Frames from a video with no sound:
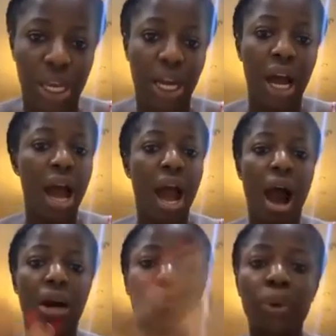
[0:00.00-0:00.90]
Like,
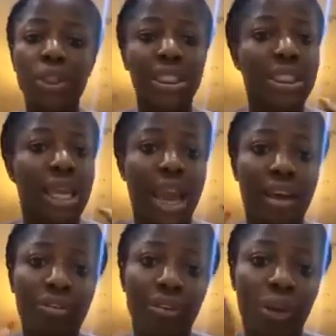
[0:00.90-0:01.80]
I'll post it
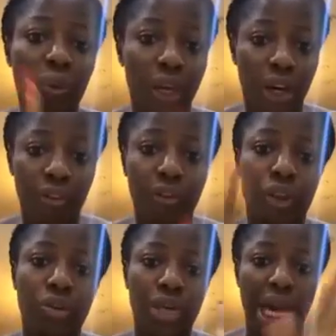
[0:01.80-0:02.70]
everywhere
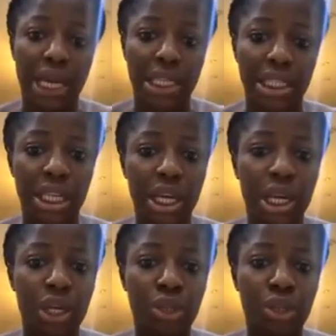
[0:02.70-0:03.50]
for you guys,